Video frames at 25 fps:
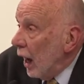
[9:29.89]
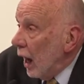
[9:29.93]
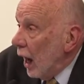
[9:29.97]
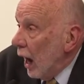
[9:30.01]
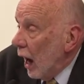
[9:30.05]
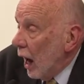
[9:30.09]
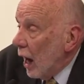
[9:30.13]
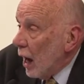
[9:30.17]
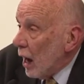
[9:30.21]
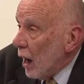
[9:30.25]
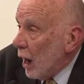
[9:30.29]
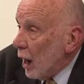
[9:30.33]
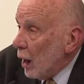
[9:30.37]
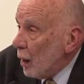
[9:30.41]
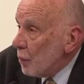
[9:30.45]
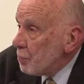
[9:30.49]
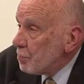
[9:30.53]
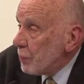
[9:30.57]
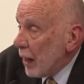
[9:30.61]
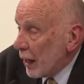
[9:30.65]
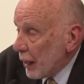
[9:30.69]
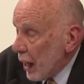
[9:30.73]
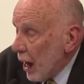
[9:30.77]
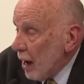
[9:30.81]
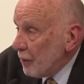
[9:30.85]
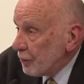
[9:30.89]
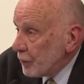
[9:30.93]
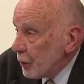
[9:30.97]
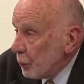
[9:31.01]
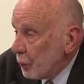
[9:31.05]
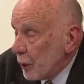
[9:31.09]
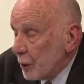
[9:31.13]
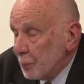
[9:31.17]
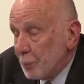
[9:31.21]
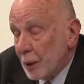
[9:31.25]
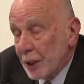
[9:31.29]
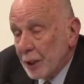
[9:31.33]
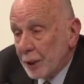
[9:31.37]
But after
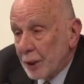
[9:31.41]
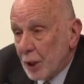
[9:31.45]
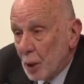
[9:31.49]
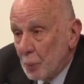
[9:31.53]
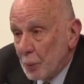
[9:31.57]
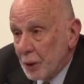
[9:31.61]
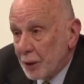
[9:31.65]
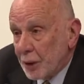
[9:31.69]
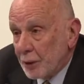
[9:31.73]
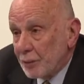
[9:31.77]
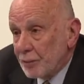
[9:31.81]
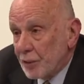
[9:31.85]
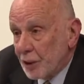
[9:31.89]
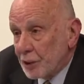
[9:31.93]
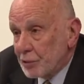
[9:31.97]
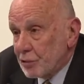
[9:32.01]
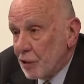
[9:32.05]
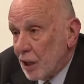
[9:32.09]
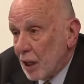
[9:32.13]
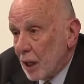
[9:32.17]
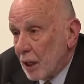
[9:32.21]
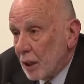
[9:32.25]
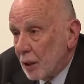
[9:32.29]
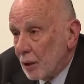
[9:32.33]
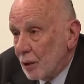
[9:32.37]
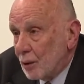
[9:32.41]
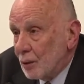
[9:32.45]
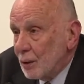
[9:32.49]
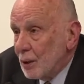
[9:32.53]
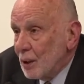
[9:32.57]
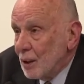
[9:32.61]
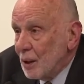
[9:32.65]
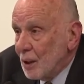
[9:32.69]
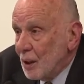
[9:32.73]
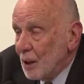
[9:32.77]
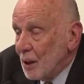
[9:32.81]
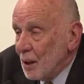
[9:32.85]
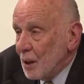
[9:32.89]
we'd been committed for
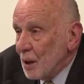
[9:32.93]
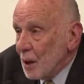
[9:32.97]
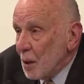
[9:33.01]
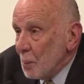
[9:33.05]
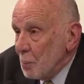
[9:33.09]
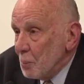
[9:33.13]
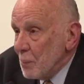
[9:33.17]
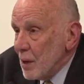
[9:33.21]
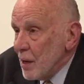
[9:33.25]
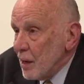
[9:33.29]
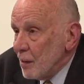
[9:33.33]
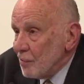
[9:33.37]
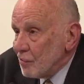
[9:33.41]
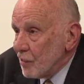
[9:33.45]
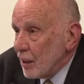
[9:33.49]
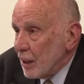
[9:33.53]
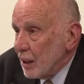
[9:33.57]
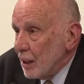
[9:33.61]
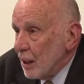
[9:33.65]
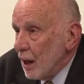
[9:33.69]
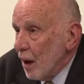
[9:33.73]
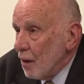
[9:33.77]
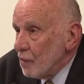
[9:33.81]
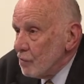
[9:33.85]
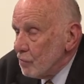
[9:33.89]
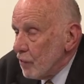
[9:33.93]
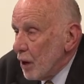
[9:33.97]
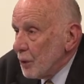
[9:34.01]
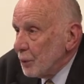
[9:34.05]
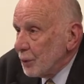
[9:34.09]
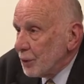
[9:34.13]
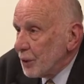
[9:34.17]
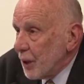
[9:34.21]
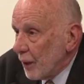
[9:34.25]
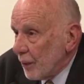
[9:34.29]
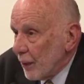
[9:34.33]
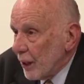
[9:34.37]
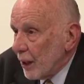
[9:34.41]
trial, Mary wrote
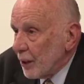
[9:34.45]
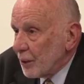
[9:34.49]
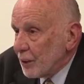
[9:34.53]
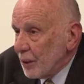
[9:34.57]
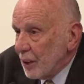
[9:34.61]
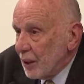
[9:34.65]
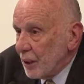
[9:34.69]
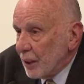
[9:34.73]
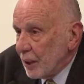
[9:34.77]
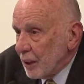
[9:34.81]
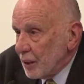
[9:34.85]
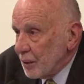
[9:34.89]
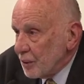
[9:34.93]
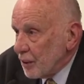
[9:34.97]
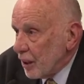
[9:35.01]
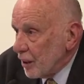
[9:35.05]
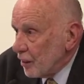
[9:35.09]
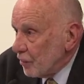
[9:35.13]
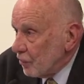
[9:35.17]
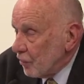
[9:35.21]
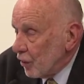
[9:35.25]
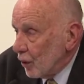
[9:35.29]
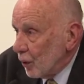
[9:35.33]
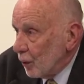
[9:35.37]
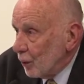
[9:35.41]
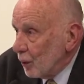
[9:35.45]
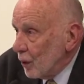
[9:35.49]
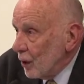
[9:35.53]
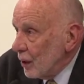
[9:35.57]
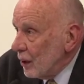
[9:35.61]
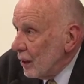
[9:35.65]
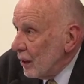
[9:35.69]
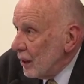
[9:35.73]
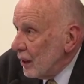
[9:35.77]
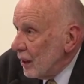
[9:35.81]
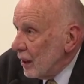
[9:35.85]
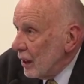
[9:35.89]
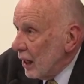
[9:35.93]
to the Attorney-General
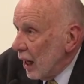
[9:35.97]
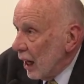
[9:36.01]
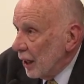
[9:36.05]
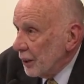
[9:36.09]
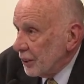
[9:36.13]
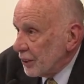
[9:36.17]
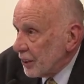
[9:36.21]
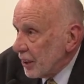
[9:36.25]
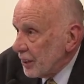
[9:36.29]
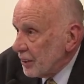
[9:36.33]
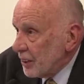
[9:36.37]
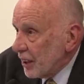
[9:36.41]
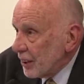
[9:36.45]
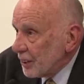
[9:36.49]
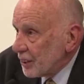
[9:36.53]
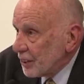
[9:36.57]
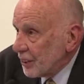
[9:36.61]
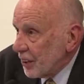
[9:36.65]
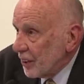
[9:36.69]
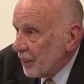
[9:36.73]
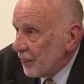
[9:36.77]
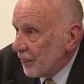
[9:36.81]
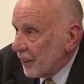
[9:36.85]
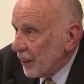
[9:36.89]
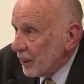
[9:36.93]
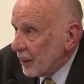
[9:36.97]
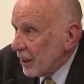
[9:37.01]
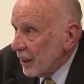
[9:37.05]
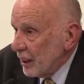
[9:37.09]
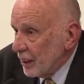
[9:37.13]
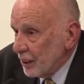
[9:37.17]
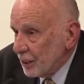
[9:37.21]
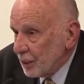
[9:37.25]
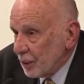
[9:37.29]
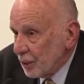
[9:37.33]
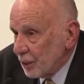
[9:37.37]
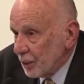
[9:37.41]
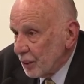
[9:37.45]
and suggested that he
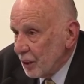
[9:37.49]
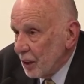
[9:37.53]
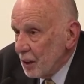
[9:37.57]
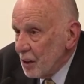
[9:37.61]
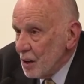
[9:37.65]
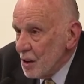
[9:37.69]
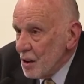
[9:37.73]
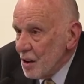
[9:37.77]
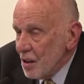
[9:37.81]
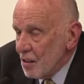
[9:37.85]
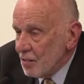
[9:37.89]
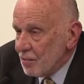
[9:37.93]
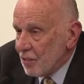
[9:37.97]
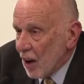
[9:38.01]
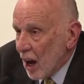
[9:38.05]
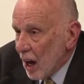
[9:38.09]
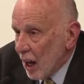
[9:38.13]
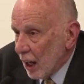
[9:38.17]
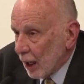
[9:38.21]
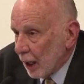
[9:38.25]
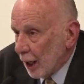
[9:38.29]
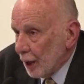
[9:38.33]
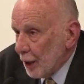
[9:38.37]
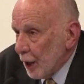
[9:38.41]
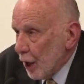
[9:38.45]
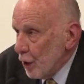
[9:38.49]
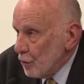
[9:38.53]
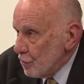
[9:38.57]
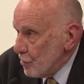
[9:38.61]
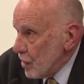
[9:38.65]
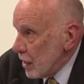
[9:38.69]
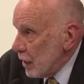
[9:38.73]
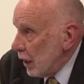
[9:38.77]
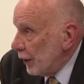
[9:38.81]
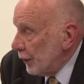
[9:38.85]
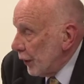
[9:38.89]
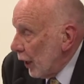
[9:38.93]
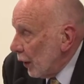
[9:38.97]
should file a
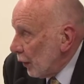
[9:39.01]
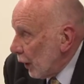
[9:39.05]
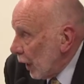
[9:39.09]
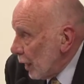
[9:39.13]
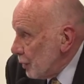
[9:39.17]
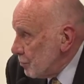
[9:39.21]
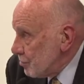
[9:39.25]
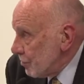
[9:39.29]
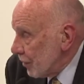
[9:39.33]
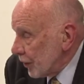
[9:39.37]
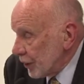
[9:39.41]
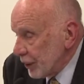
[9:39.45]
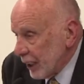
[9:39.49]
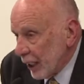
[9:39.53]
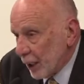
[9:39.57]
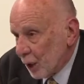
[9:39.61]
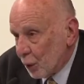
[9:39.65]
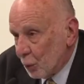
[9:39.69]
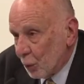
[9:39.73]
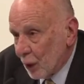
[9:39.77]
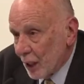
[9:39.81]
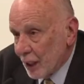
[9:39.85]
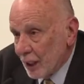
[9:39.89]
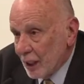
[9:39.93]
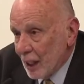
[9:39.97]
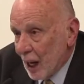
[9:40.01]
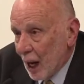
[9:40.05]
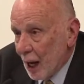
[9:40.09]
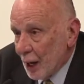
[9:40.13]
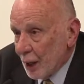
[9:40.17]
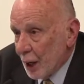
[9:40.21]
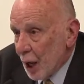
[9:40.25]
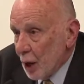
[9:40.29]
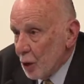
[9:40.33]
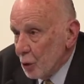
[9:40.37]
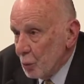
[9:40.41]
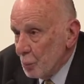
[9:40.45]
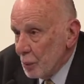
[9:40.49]
nolle prosequi, a
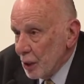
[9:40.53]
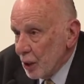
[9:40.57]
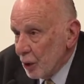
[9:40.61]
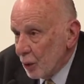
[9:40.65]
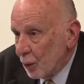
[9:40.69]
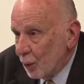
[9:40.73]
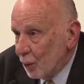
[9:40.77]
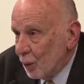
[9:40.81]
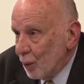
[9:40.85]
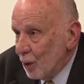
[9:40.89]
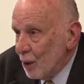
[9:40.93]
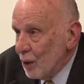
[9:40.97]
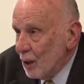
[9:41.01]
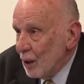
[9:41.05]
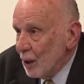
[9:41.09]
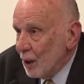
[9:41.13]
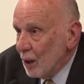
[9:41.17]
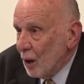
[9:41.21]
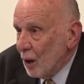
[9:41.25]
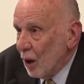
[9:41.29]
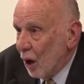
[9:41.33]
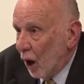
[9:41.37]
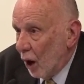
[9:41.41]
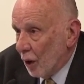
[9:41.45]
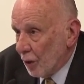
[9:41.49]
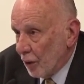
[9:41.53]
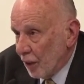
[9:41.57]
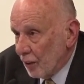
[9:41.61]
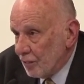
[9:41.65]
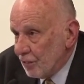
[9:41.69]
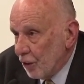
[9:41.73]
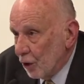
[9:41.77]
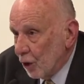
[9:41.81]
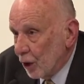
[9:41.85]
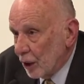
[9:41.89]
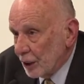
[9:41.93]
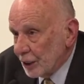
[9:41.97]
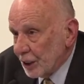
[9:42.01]
no bill, on the
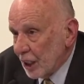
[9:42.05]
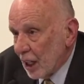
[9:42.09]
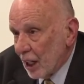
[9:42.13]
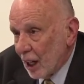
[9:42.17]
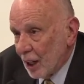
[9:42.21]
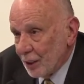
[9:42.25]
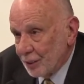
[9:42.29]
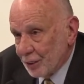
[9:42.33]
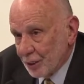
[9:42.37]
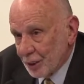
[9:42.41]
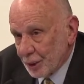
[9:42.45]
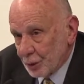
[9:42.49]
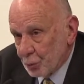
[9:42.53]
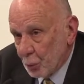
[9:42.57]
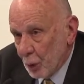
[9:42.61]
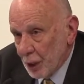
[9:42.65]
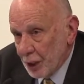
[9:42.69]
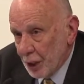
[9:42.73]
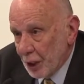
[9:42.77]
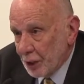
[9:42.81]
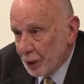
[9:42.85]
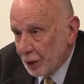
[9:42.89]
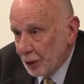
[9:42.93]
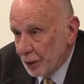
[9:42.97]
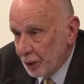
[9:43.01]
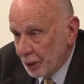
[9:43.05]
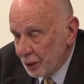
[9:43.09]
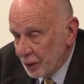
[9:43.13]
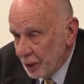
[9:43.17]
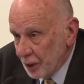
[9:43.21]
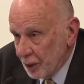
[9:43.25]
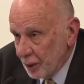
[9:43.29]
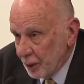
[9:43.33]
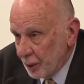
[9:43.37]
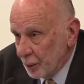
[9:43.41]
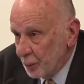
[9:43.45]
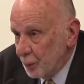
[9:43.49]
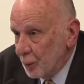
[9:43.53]
4 charges we didn't
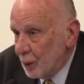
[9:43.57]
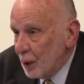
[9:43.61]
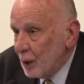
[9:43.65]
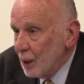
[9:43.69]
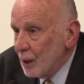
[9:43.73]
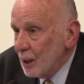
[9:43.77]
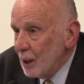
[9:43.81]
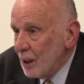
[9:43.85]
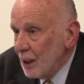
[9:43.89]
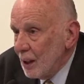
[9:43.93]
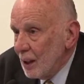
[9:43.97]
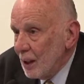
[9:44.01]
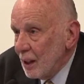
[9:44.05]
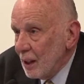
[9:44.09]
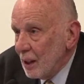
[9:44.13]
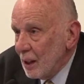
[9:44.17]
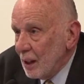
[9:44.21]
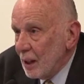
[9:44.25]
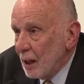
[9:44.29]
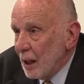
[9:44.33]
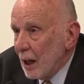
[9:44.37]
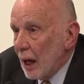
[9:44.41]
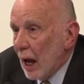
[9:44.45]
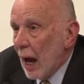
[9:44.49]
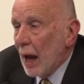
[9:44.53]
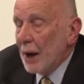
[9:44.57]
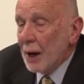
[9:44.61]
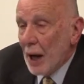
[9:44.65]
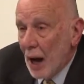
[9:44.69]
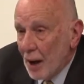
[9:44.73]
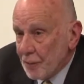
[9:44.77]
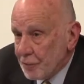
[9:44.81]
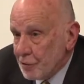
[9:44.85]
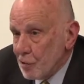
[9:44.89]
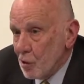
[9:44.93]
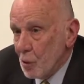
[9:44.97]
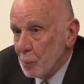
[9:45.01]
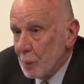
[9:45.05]
do. And
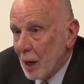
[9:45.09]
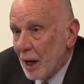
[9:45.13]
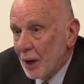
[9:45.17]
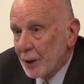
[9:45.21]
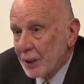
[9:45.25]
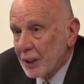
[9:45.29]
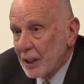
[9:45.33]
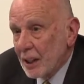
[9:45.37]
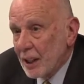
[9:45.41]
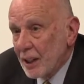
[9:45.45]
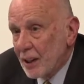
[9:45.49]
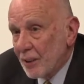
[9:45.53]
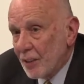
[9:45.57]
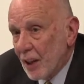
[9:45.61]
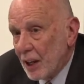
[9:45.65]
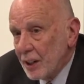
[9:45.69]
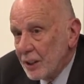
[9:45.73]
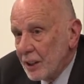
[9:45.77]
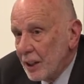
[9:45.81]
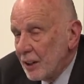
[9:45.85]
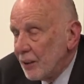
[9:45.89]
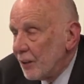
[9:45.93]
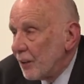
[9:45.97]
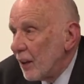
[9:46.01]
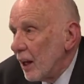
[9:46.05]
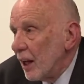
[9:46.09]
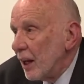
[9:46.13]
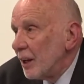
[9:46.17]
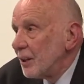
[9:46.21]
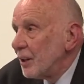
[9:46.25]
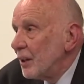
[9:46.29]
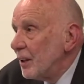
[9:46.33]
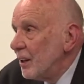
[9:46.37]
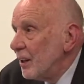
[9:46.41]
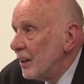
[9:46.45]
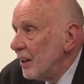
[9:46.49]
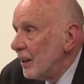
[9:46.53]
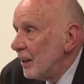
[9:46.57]
after about a year, they did that.
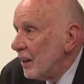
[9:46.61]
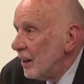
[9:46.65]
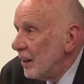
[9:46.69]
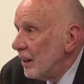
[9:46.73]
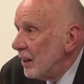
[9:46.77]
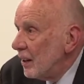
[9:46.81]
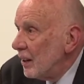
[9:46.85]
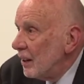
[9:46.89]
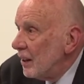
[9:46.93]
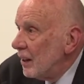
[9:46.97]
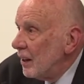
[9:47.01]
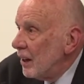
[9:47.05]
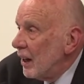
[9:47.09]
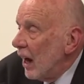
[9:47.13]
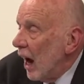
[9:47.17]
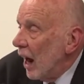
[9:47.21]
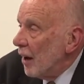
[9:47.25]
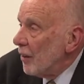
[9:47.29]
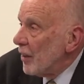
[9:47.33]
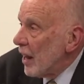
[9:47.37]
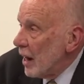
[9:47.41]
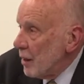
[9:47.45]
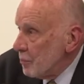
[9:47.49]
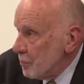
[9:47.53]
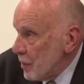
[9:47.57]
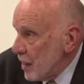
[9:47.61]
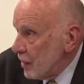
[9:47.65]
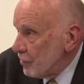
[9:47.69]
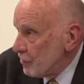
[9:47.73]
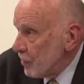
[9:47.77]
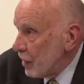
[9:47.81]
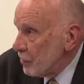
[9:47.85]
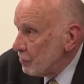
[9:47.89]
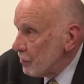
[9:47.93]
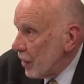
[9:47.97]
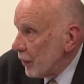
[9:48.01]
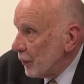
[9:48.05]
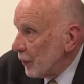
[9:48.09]
And then Mary
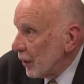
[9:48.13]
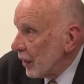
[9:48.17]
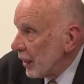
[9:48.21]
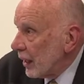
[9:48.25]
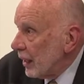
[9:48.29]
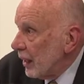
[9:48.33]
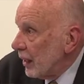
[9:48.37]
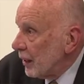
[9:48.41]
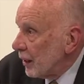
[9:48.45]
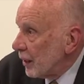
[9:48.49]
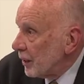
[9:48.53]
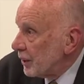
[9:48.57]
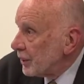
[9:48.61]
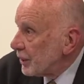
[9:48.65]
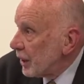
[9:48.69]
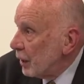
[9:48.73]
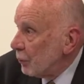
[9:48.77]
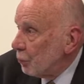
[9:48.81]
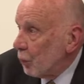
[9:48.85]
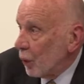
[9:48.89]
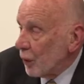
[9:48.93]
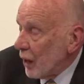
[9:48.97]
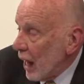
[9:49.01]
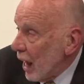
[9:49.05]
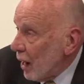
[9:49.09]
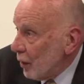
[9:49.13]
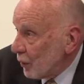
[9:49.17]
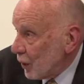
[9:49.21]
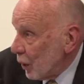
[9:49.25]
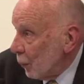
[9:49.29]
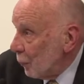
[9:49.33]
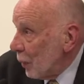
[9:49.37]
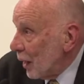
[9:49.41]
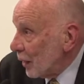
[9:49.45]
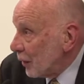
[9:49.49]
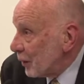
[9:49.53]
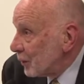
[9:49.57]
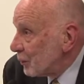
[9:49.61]
wrote again and said, "Well, now you
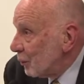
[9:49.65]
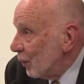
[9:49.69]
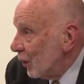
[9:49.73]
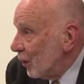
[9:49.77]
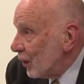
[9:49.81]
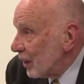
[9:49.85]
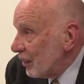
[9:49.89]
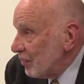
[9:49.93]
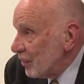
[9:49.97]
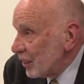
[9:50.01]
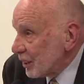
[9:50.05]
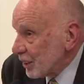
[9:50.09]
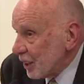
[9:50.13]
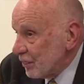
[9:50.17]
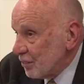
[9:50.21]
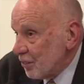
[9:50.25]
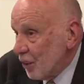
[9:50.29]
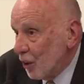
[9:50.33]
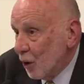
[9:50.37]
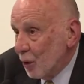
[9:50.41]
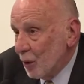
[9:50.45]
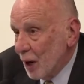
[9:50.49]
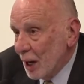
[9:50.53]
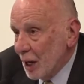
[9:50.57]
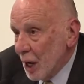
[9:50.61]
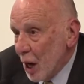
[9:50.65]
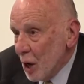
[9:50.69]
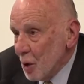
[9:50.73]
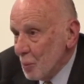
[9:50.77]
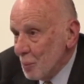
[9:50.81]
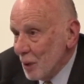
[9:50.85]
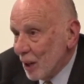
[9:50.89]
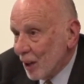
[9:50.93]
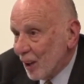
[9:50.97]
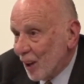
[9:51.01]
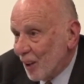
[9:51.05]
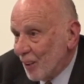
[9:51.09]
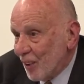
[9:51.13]
might as well give us a no
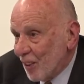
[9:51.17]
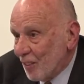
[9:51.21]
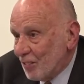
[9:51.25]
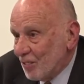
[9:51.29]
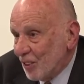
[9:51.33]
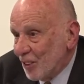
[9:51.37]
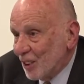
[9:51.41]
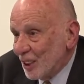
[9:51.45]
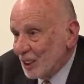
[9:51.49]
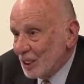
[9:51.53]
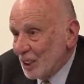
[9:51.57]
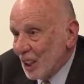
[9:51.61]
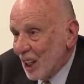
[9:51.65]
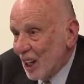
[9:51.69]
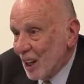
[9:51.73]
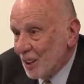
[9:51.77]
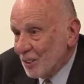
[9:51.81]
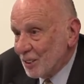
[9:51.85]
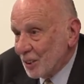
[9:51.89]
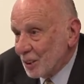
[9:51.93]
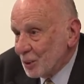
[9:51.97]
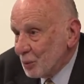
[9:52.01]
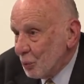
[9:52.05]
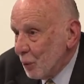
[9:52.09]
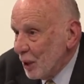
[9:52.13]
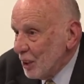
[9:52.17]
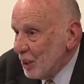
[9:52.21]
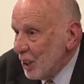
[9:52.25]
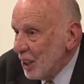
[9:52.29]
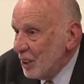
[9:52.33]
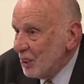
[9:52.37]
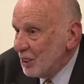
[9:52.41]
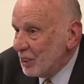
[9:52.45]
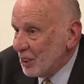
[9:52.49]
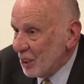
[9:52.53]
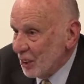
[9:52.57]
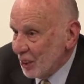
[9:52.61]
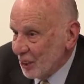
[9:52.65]
bill on the 4 charges we
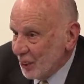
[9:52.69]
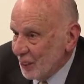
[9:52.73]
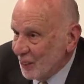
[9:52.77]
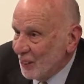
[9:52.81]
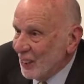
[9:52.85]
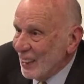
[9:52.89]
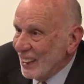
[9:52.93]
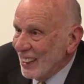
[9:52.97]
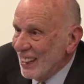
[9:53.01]
did do."